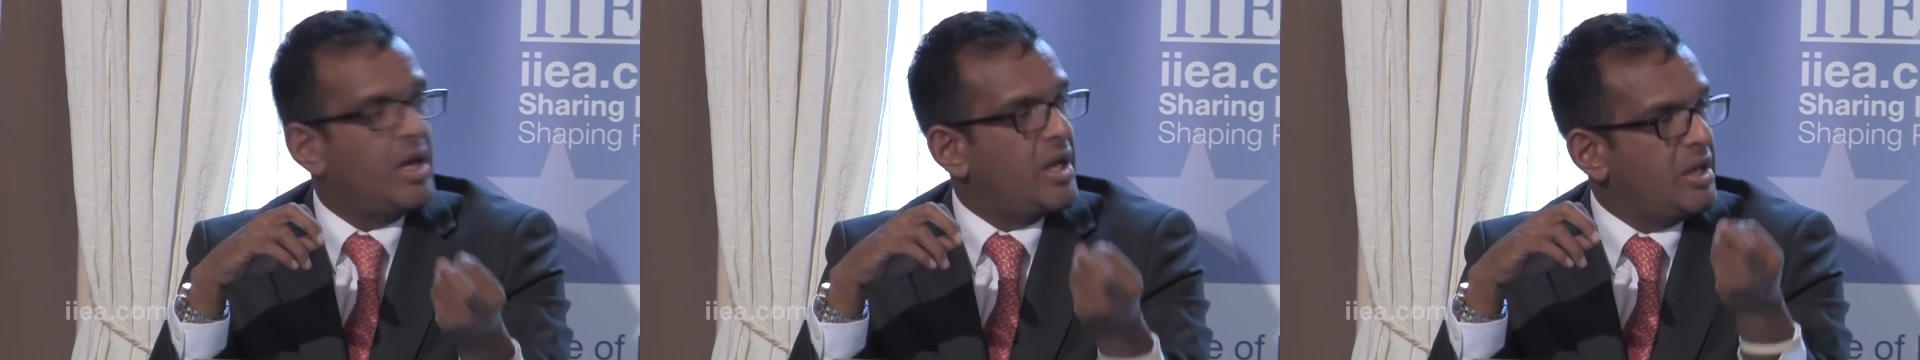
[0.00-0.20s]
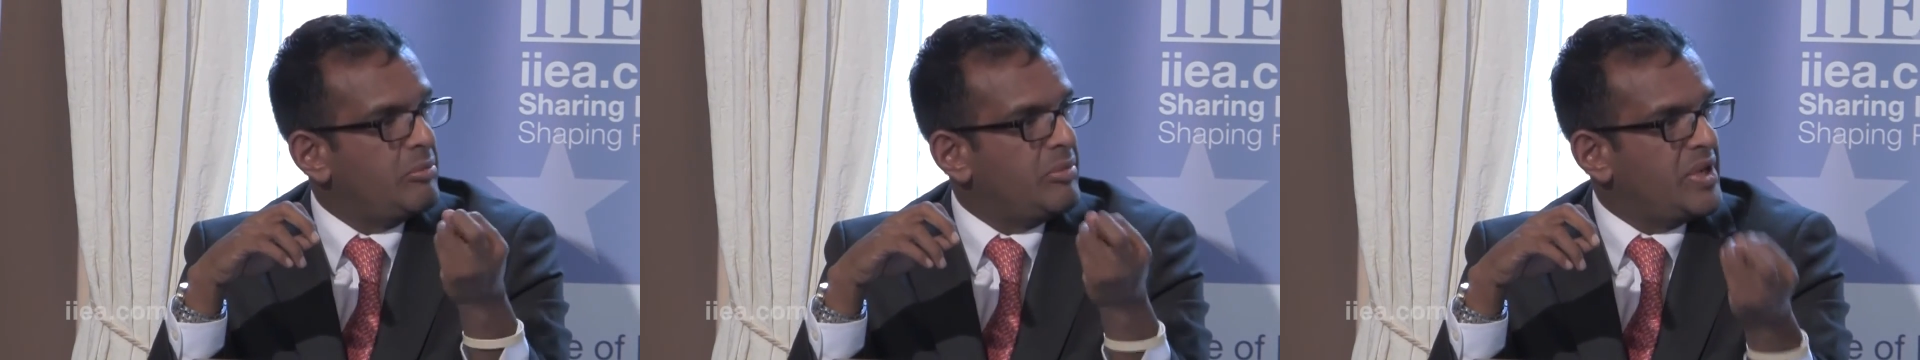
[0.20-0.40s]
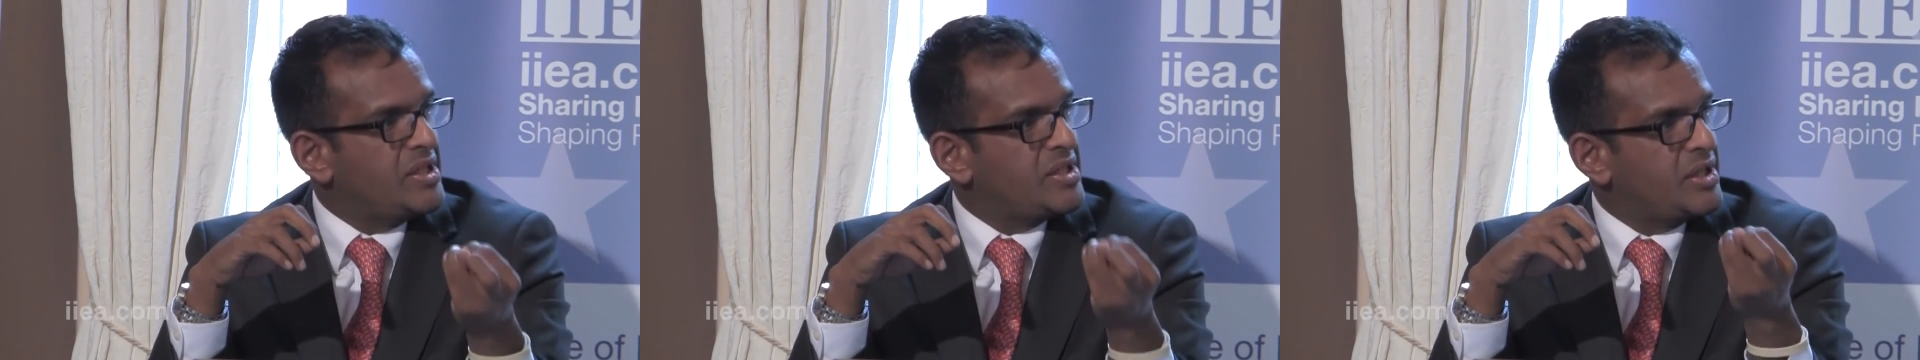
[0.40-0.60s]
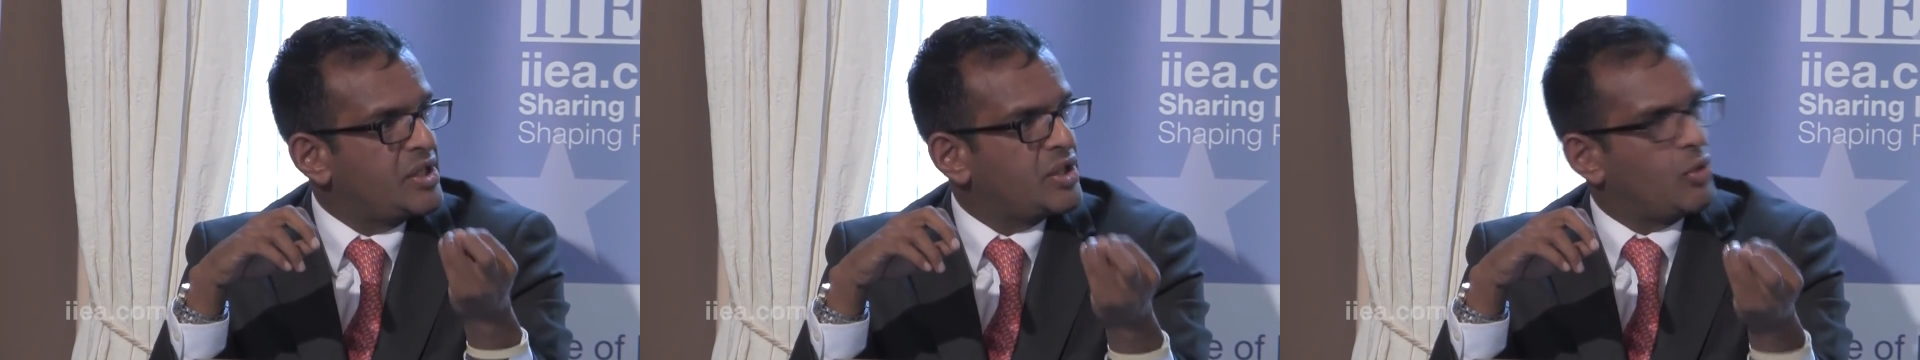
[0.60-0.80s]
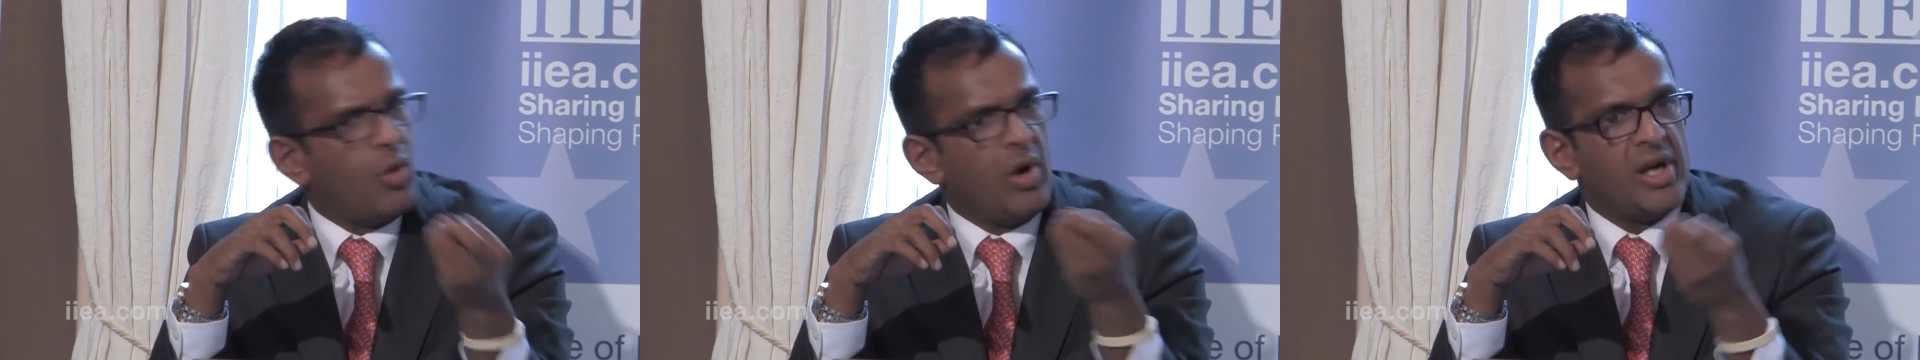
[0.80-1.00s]
It means it
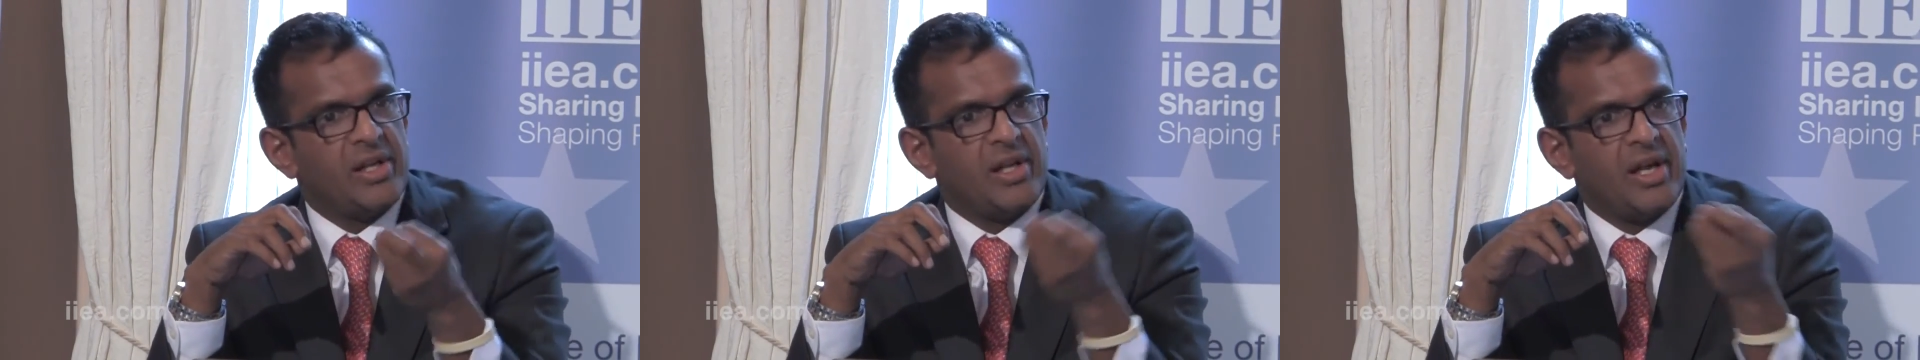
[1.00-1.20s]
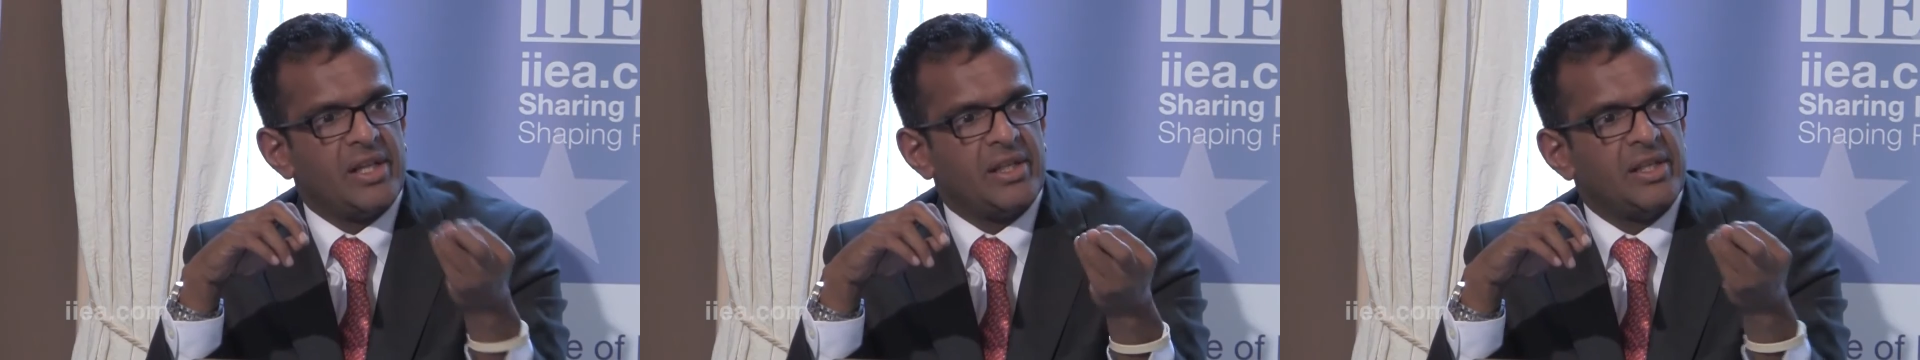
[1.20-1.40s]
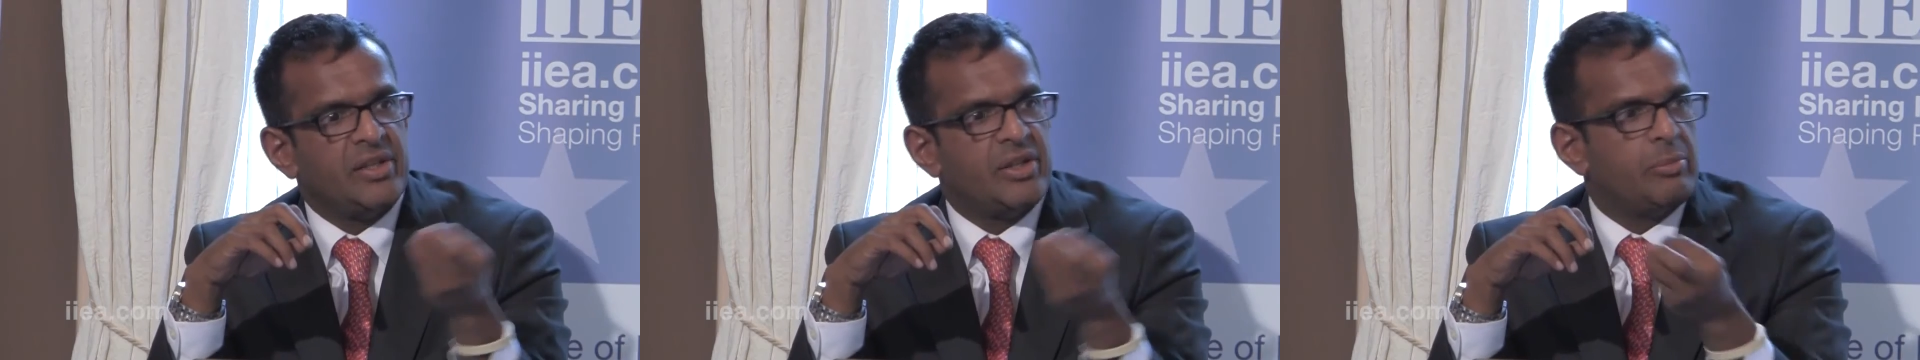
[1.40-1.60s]
is quite likely